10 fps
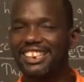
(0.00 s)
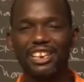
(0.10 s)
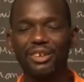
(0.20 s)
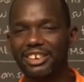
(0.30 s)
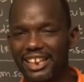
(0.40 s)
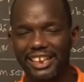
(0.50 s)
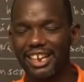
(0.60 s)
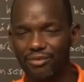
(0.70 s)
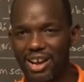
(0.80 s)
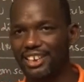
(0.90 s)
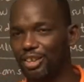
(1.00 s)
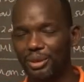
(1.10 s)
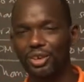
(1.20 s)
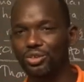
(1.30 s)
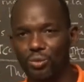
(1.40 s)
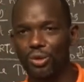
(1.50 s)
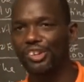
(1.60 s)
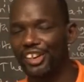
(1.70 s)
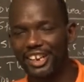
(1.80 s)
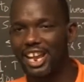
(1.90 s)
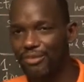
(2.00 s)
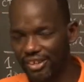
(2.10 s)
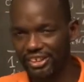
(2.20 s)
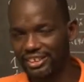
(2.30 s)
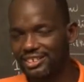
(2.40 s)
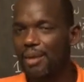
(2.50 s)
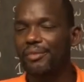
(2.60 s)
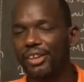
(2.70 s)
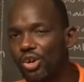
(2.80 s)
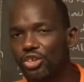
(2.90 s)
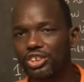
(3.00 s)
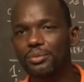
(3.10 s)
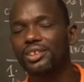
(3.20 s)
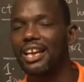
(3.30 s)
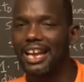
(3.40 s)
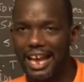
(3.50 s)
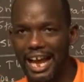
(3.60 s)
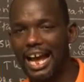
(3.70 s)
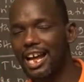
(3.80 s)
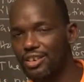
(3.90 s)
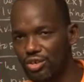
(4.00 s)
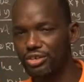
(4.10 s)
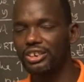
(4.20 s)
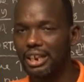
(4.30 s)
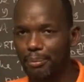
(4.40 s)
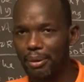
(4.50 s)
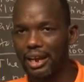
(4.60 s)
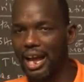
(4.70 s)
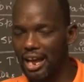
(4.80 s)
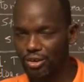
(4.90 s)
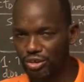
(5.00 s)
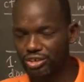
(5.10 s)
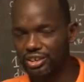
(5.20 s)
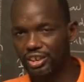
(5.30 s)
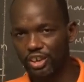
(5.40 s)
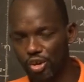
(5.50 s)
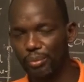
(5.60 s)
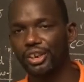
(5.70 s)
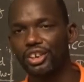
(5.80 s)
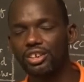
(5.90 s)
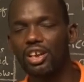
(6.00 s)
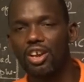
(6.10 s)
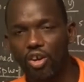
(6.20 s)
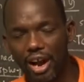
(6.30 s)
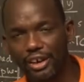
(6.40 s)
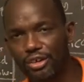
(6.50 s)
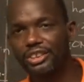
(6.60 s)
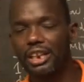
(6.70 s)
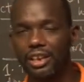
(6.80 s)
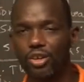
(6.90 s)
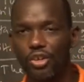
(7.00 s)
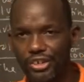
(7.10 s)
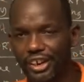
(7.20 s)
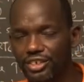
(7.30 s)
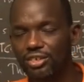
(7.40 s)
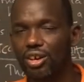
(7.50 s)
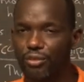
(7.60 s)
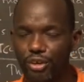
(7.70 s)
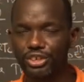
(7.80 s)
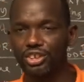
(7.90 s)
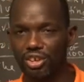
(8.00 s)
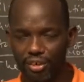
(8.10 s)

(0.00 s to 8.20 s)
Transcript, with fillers: then you take advantage because you won't read everything. Some of the concepts are not the, are not recommended or are not the contents of forty